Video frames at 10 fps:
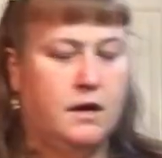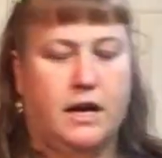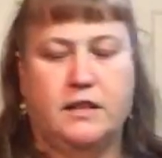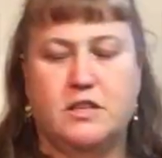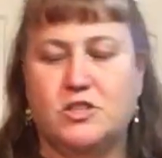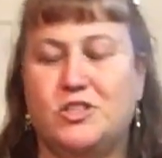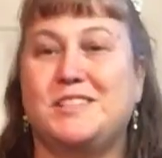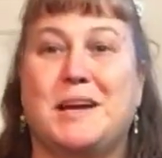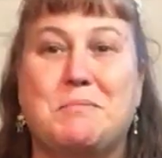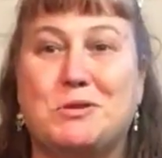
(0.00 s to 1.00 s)
And these are just
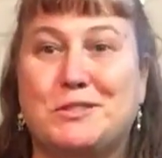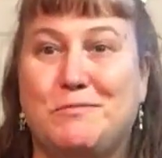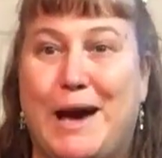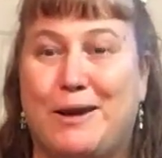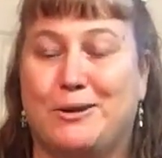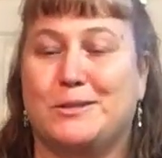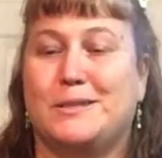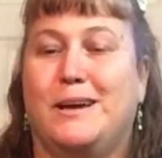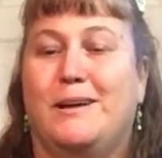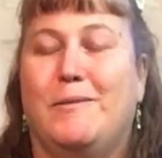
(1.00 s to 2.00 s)
samples of patterns.
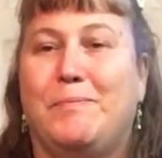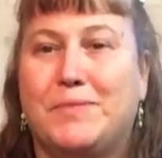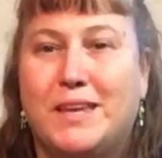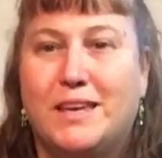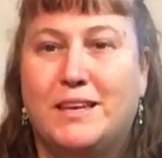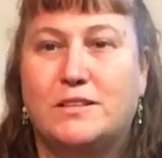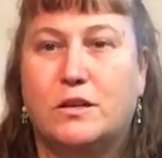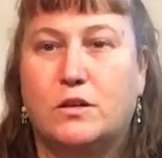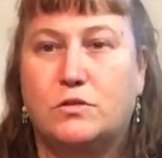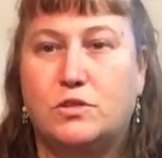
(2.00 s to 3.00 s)
Um,
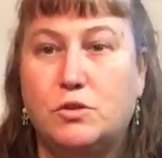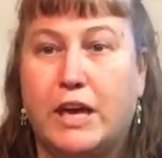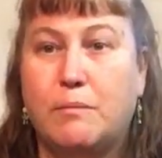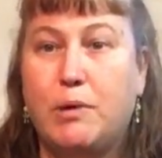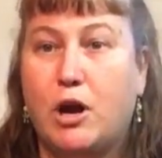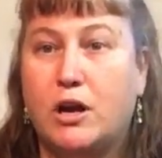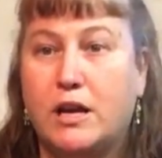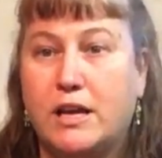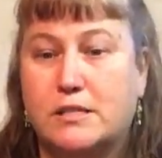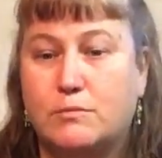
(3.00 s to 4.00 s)
so Toucan Party
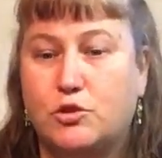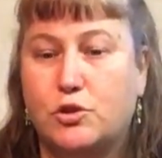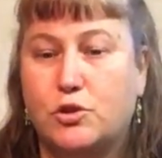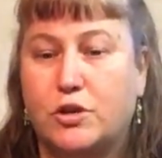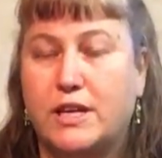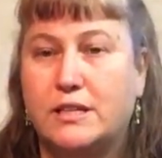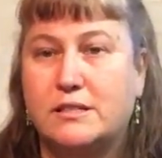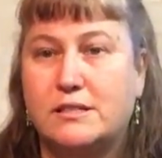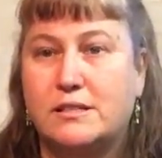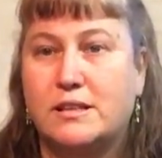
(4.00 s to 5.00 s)
has some true
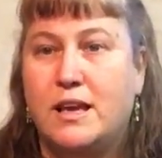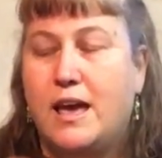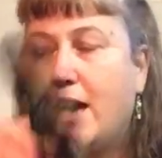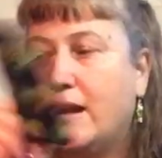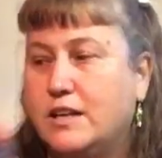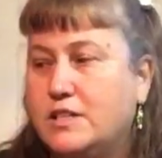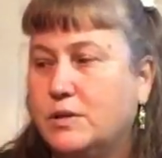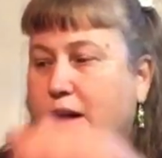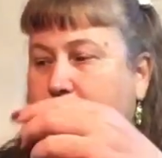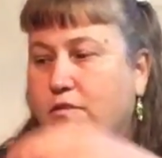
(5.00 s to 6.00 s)
greens, and I do
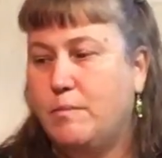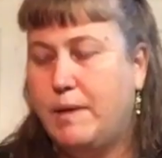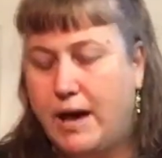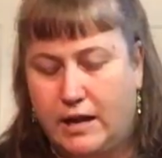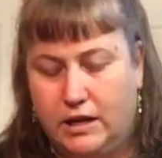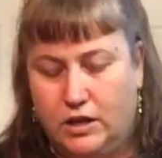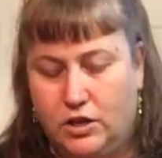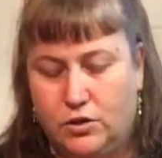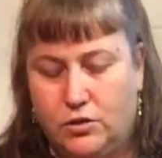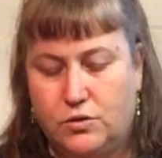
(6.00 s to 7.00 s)
have a bag I could
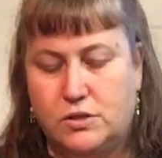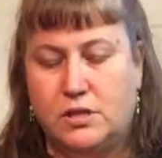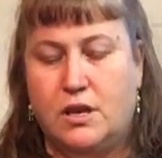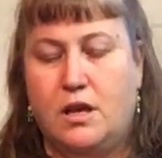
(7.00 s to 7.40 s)
use.